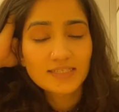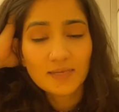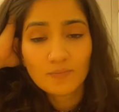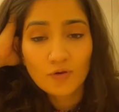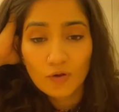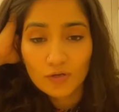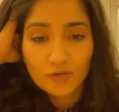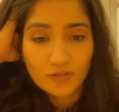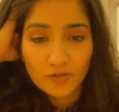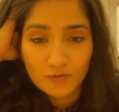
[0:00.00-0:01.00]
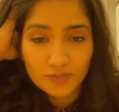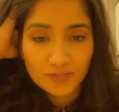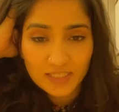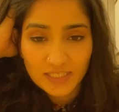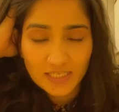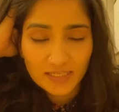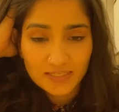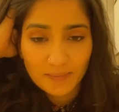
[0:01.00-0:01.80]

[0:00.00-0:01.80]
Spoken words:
so I'm not going to go into details